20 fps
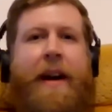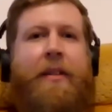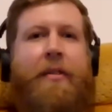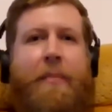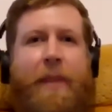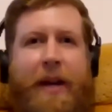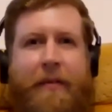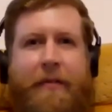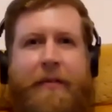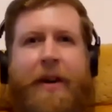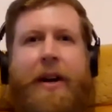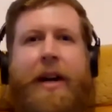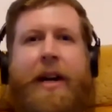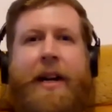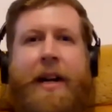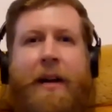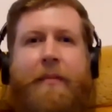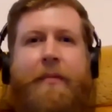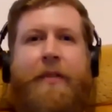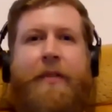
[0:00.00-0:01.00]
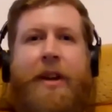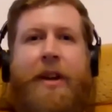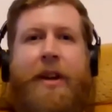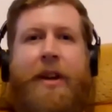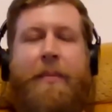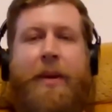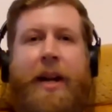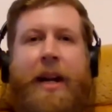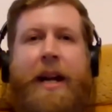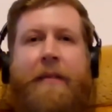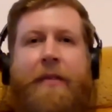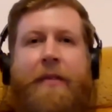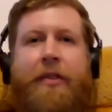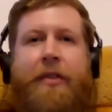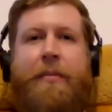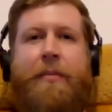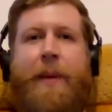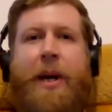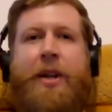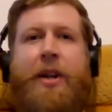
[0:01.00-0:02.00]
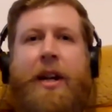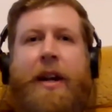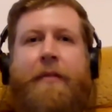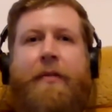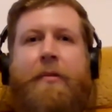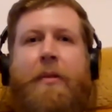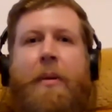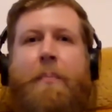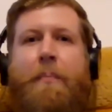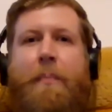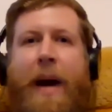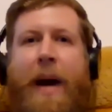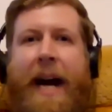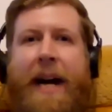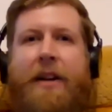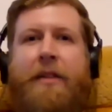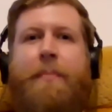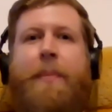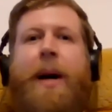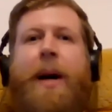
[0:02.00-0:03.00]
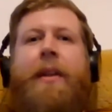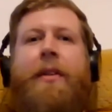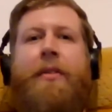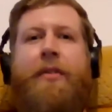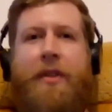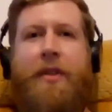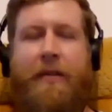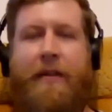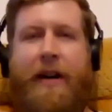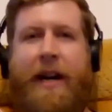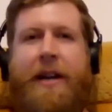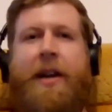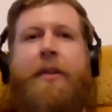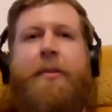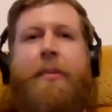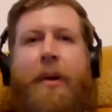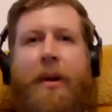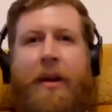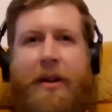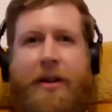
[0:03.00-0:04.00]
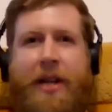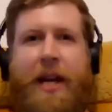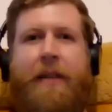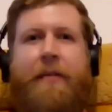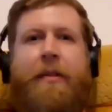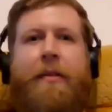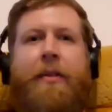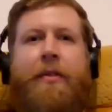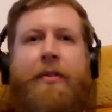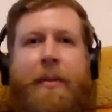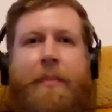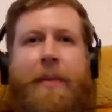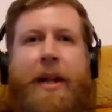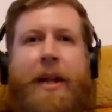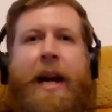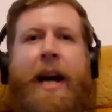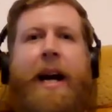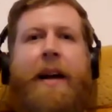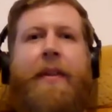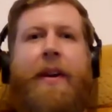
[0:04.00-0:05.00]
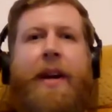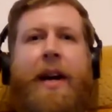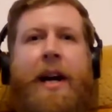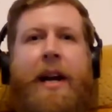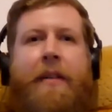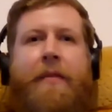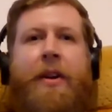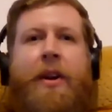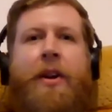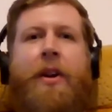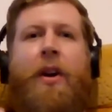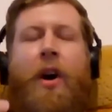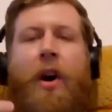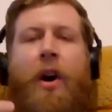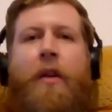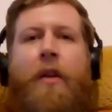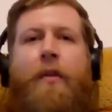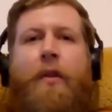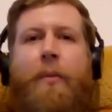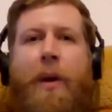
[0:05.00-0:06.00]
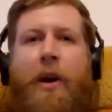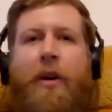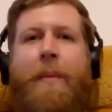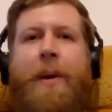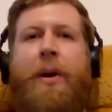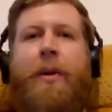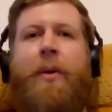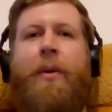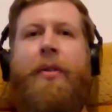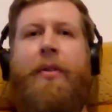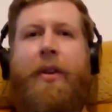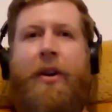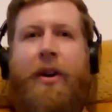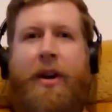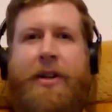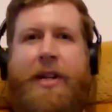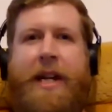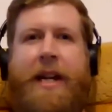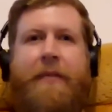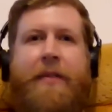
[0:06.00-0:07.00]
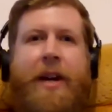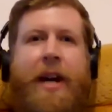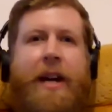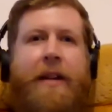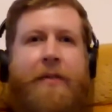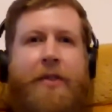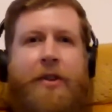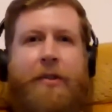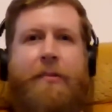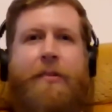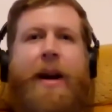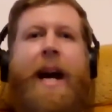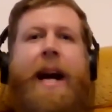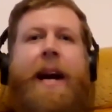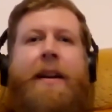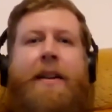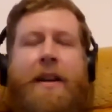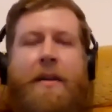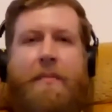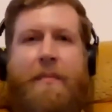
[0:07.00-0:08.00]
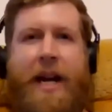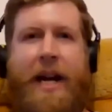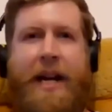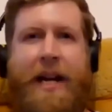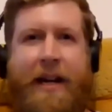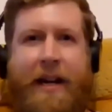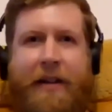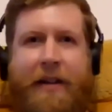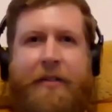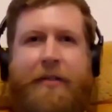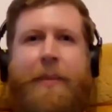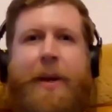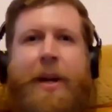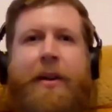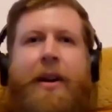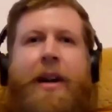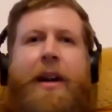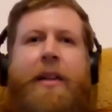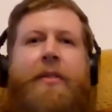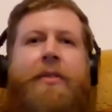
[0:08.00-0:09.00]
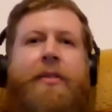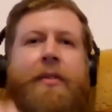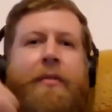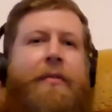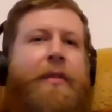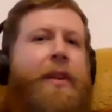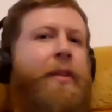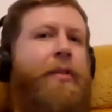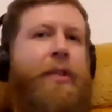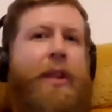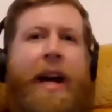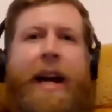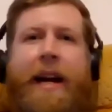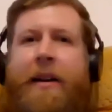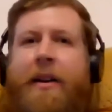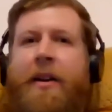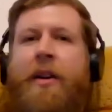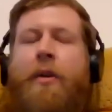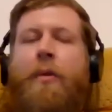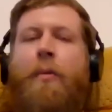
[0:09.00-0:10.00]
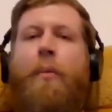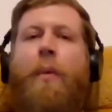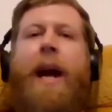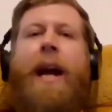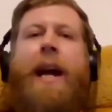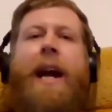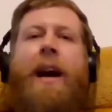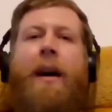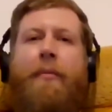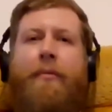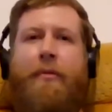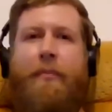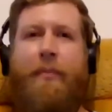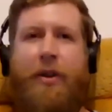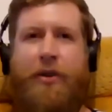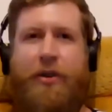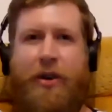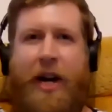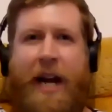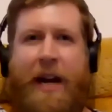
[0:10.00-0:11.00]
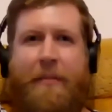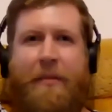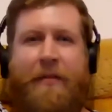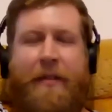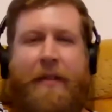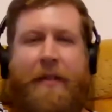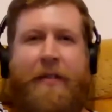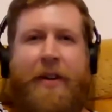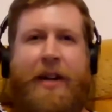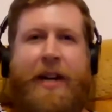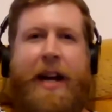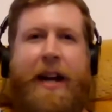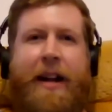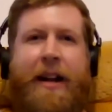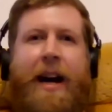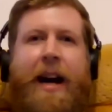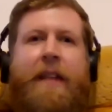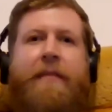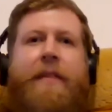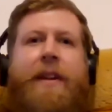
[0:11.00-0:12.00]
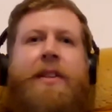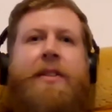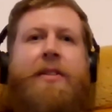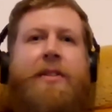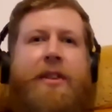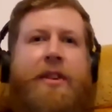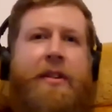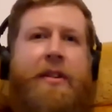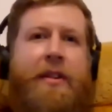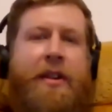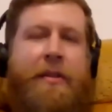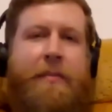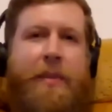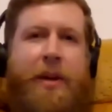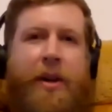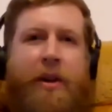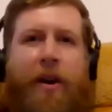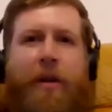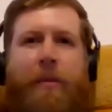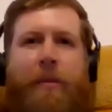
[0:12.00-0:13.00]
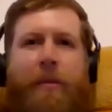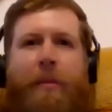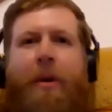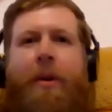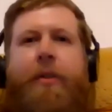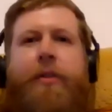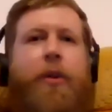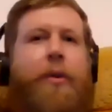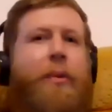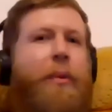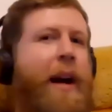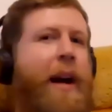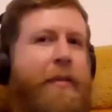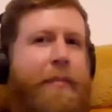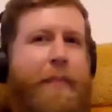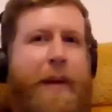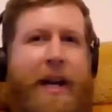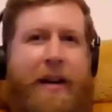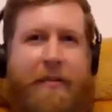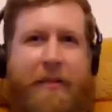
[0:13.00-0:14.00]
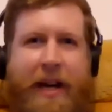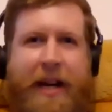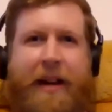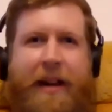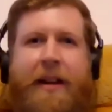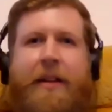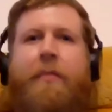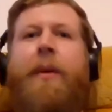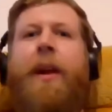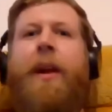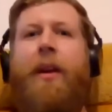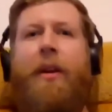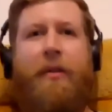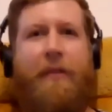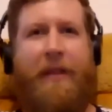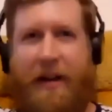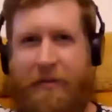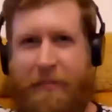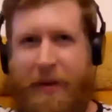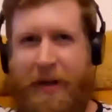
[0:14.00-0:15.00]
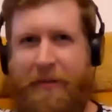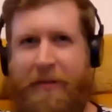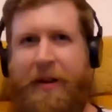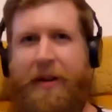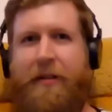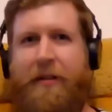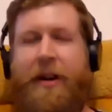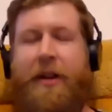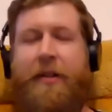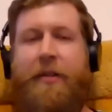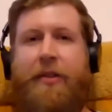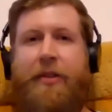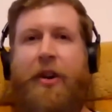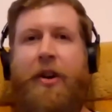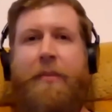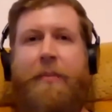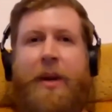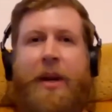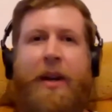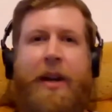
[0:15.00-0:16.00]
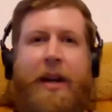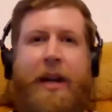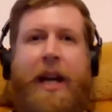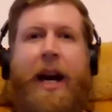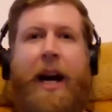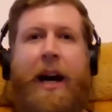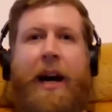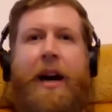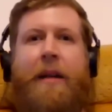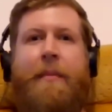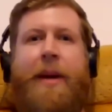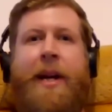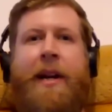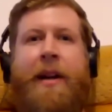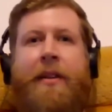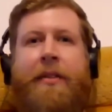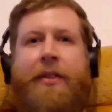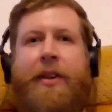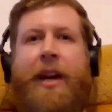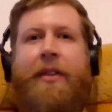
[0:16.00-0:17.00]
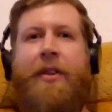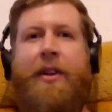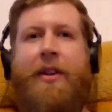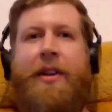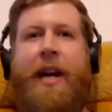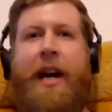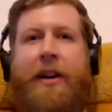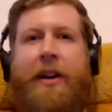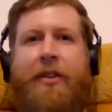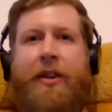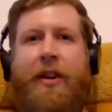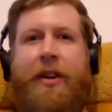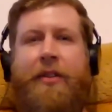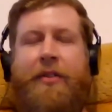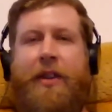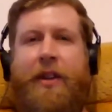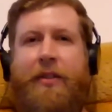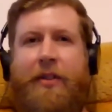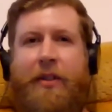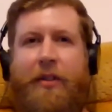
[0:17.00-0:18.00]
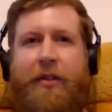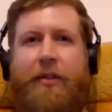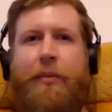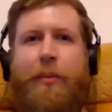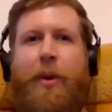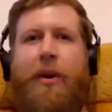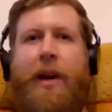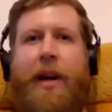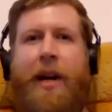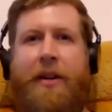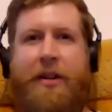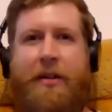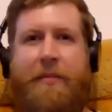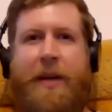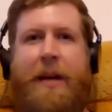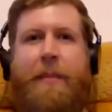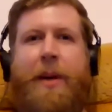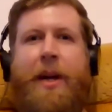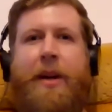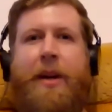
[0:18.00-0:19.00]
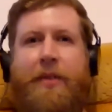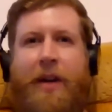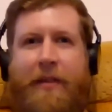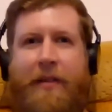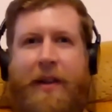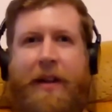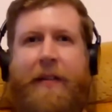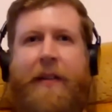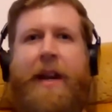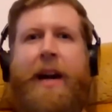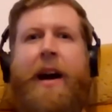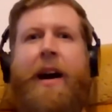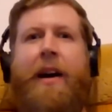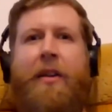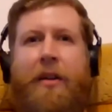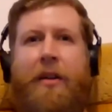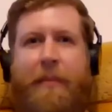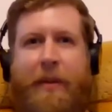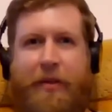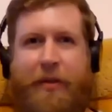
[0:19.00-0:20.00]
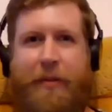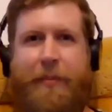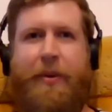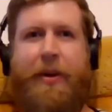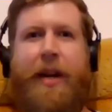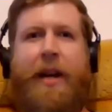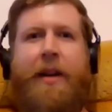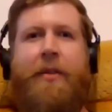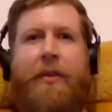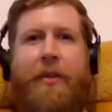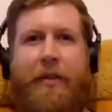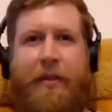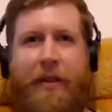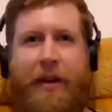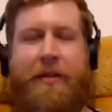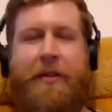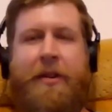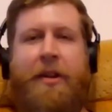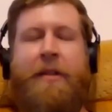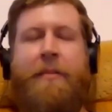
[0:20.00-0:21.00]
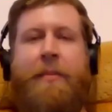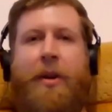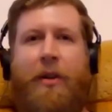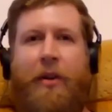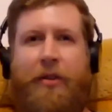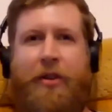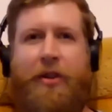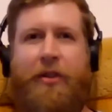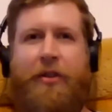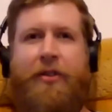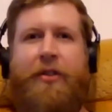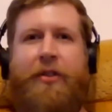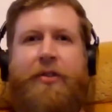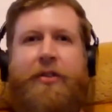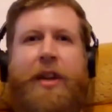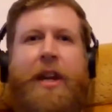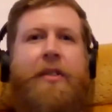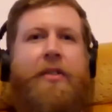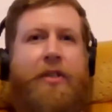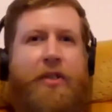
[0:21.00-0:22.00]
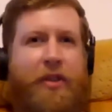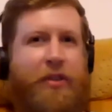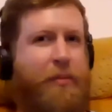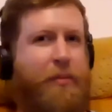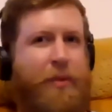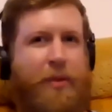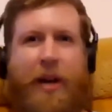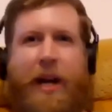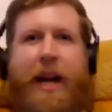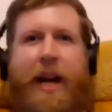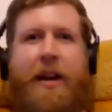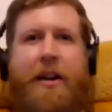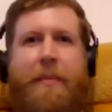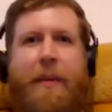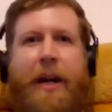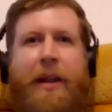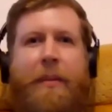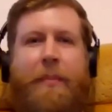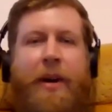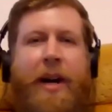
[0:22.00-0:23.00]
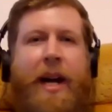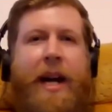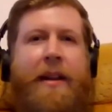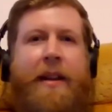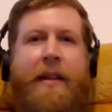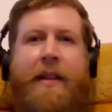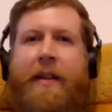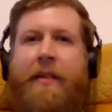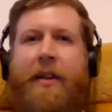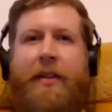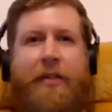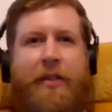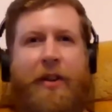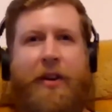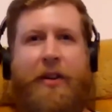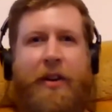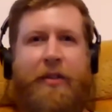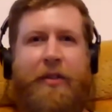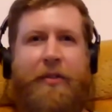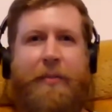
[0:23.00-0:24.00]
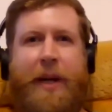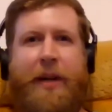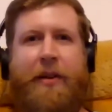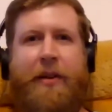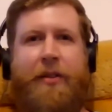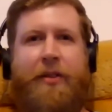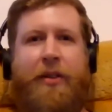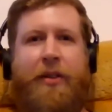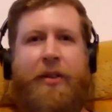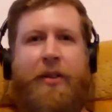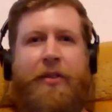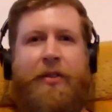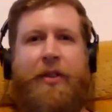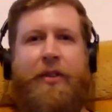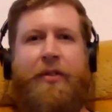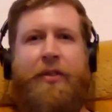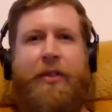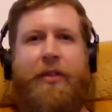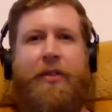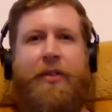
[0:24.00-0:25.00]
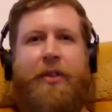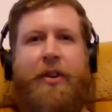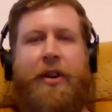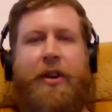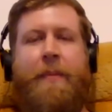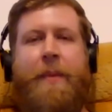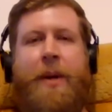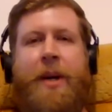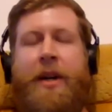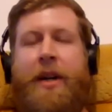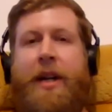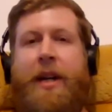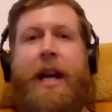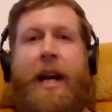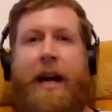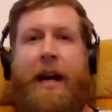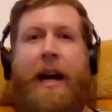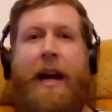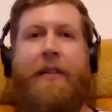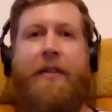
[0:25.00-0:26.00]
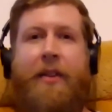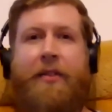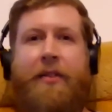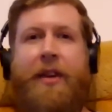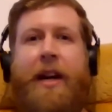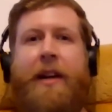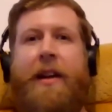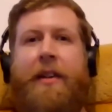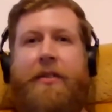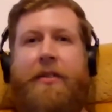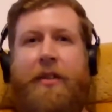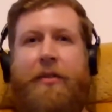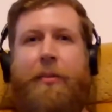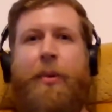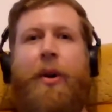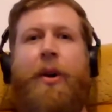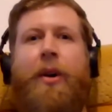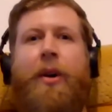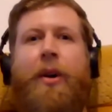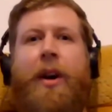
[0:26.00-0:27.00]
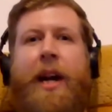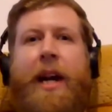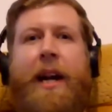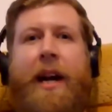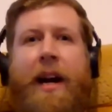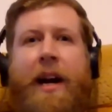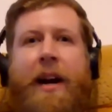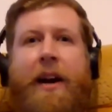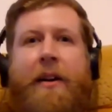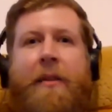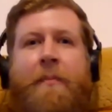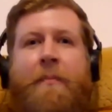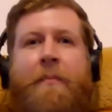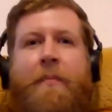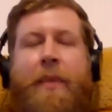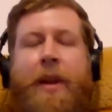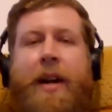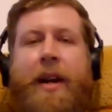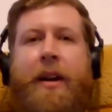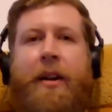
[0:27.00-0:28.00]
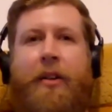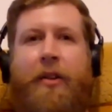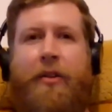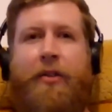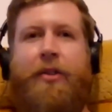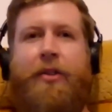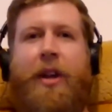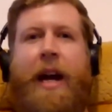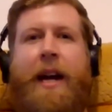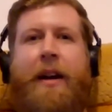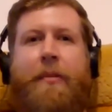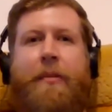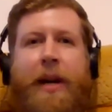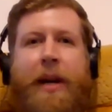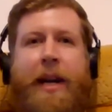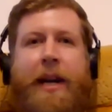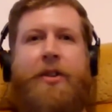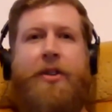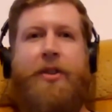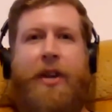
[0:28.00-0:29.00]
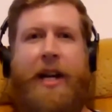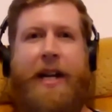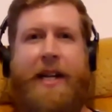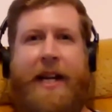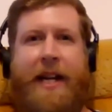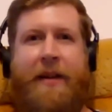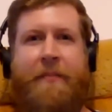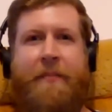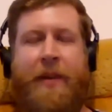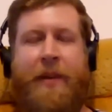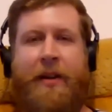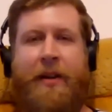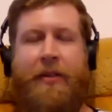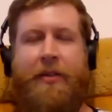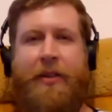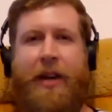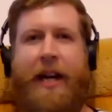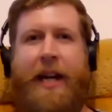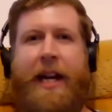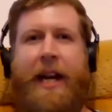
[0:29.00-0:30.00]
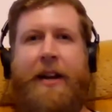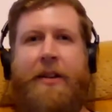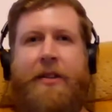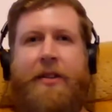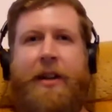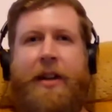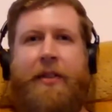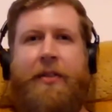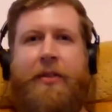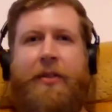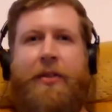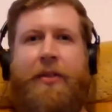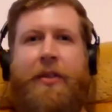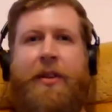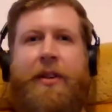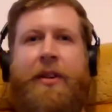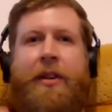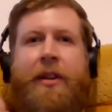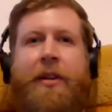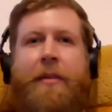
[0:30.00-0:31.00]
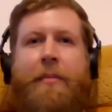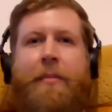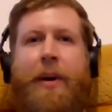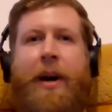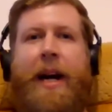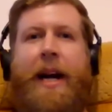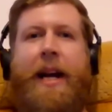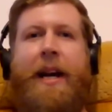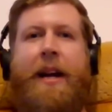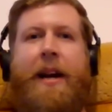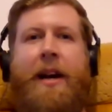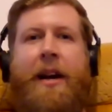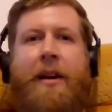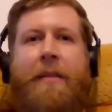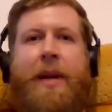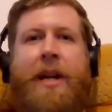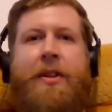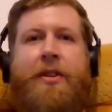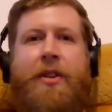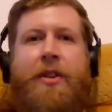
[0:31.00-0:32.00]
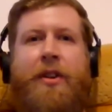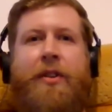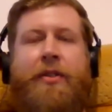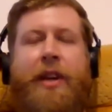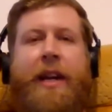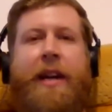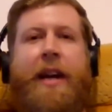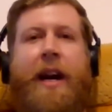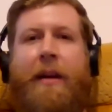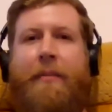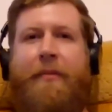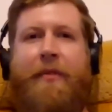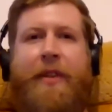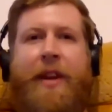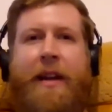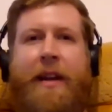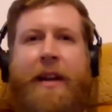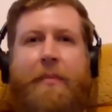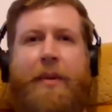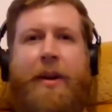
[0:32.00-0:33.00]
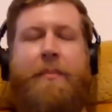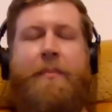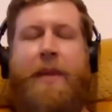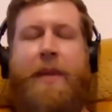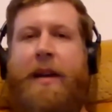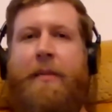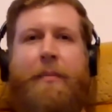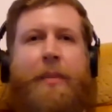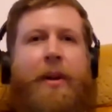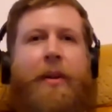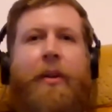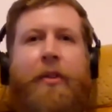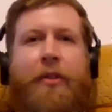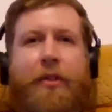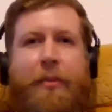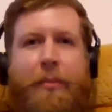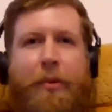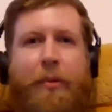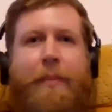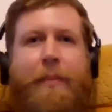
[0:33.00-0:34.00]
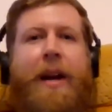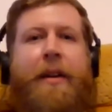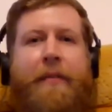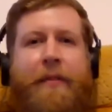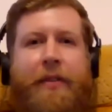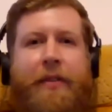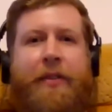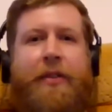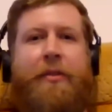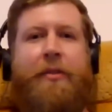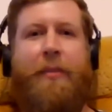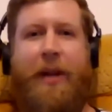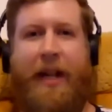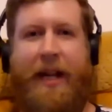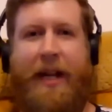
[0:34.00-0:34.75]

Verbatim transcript: that would be a very comforting belief, especially if it were backed by this noetic quality. If it was something that had the kind of overwhelming authority of kind of direct, immediate experience, it feels right. like waking up from the dream of everyday life into you know what has always been real and will always be real and so yeah i mean as a, as a naturalist this looks worrying to me because i think the arguments are pretty good that consciousness is just created by the brain there is no cosmic consciousness and so yeah as you say there's this worry um, that it looks like we're treating psychiatric disorder by um, inducing comforting but implausible metaphysical